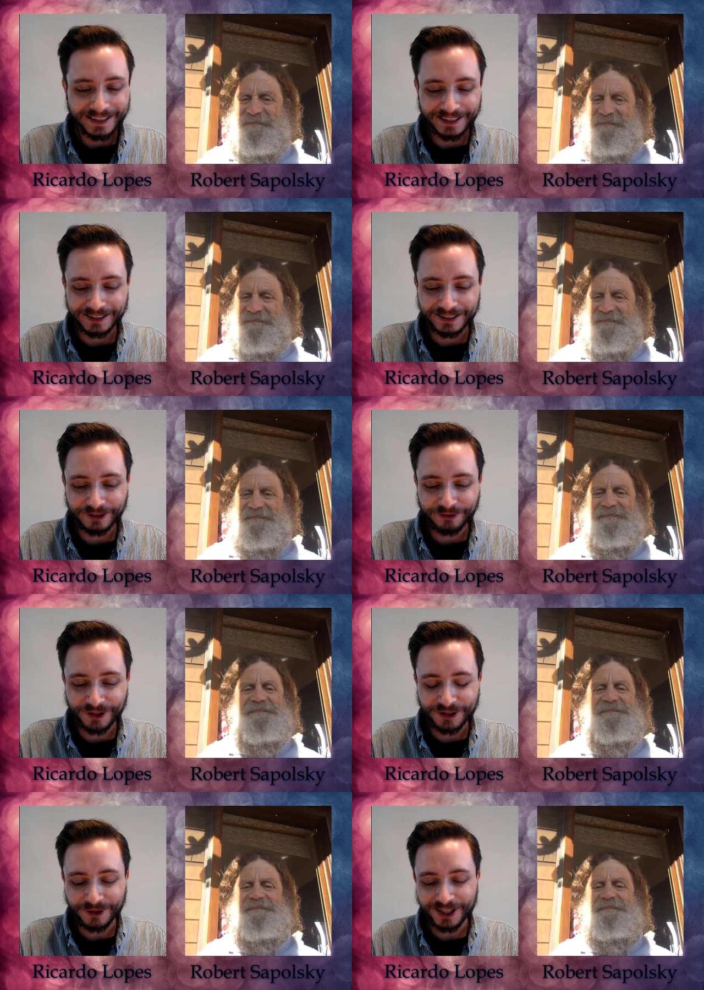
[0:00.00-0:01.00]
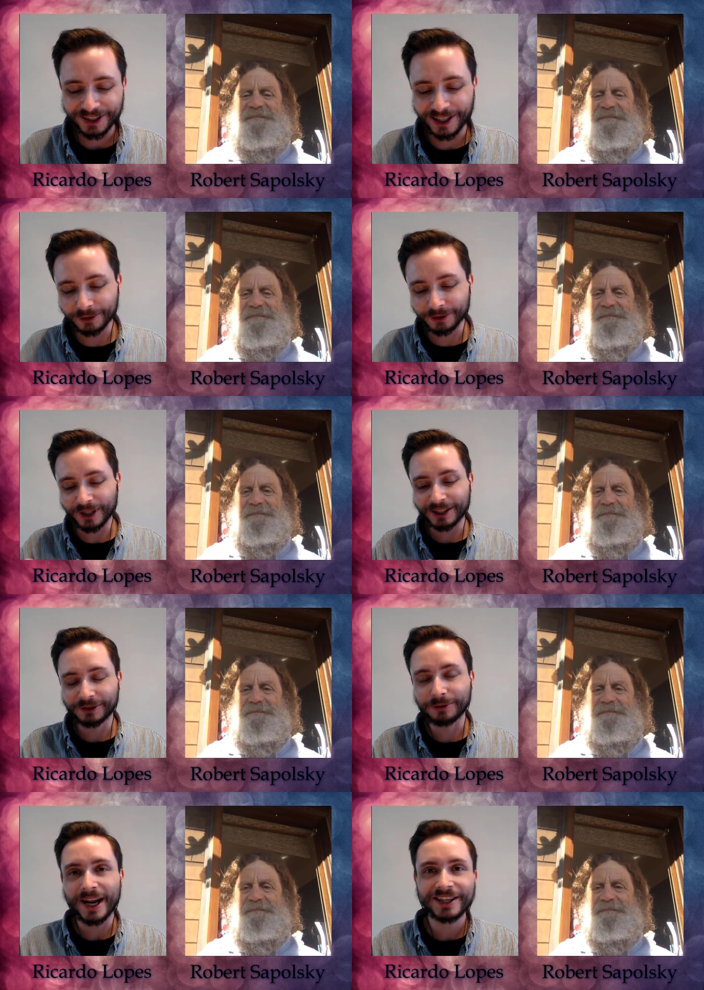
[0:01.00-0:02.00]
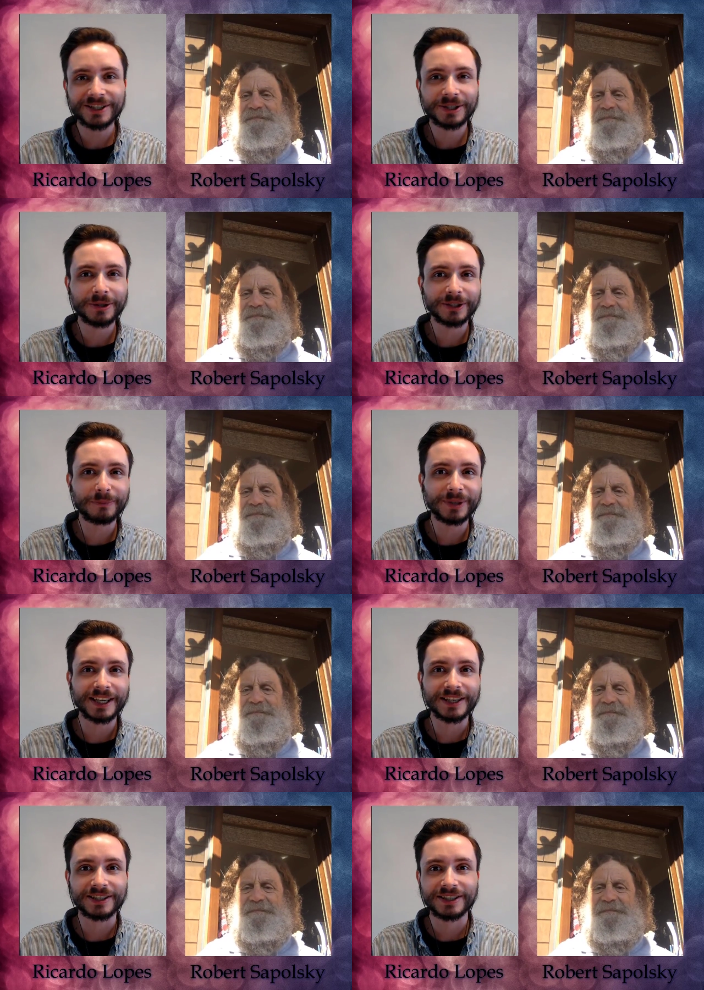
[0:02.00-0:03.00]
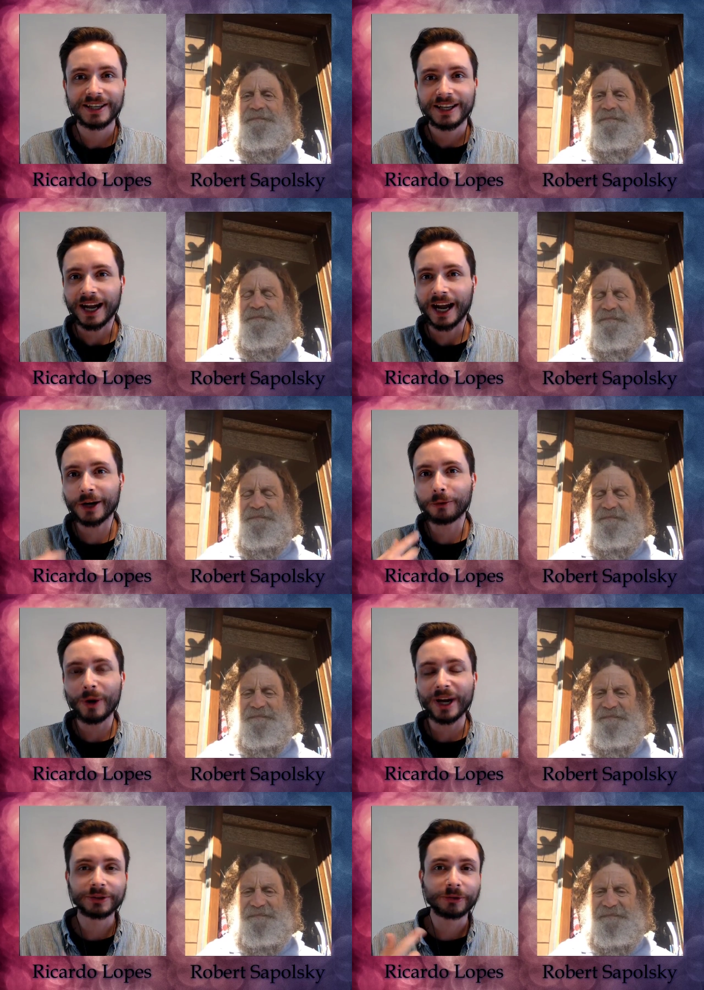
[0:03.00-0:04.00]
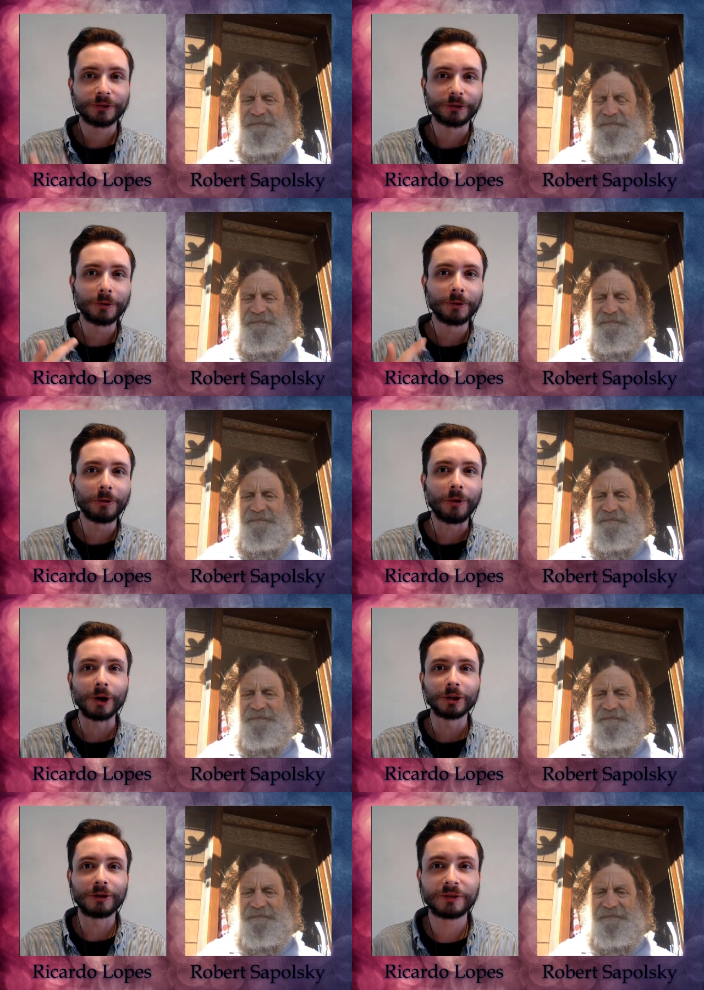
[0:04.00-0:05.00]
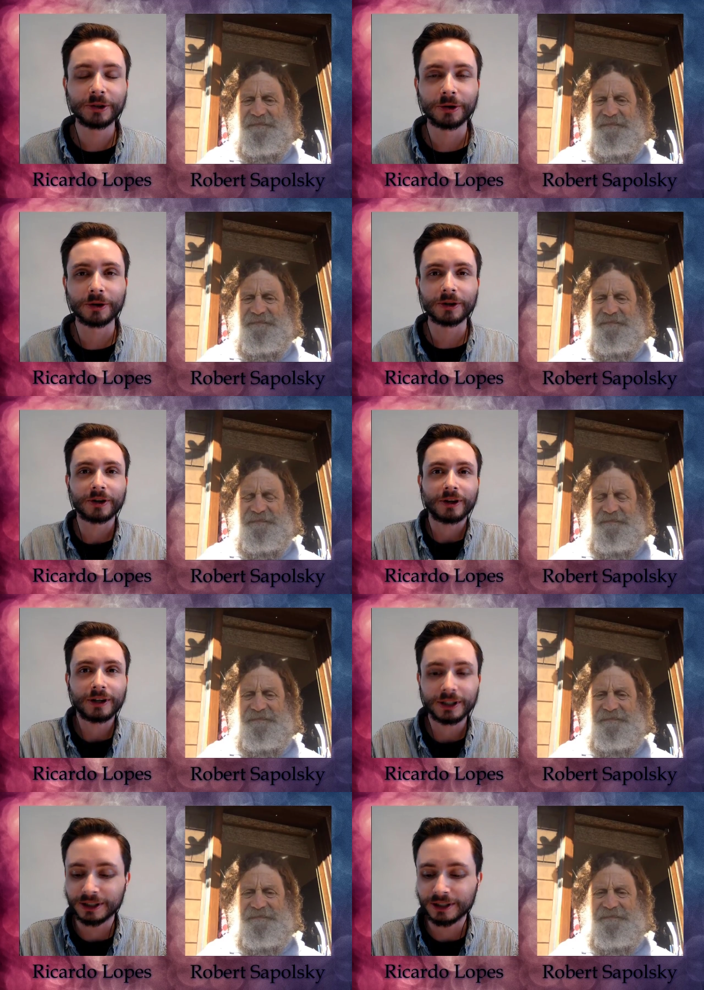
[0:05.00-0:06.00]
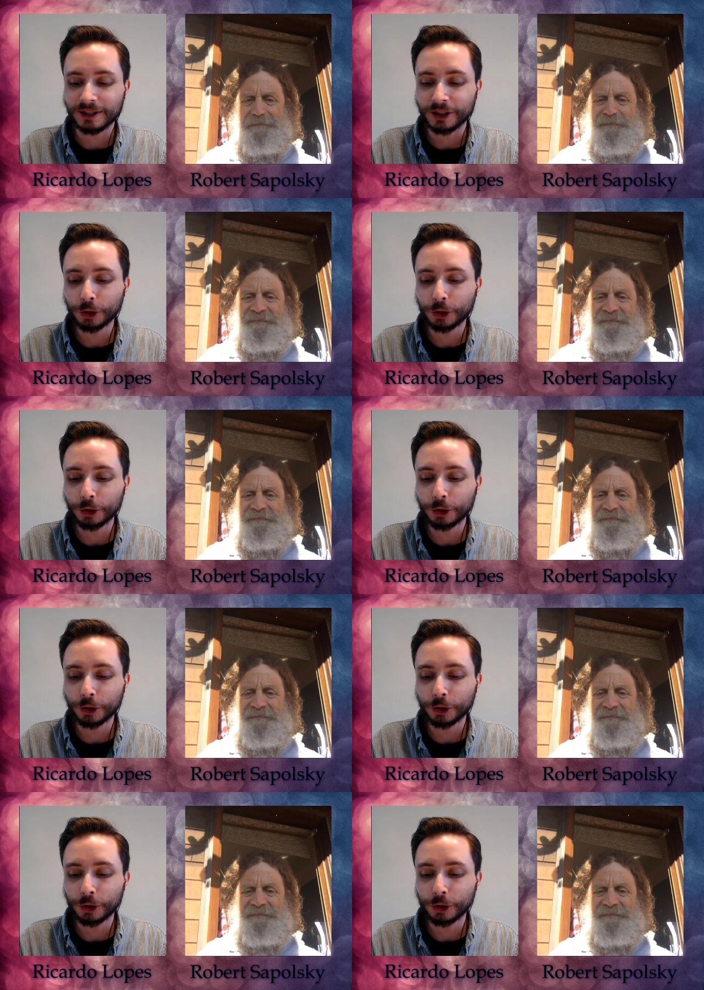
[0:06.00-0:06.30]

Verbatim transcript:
Speaker 1: uh, the first question i would like to ask you and because I went through all of your uh,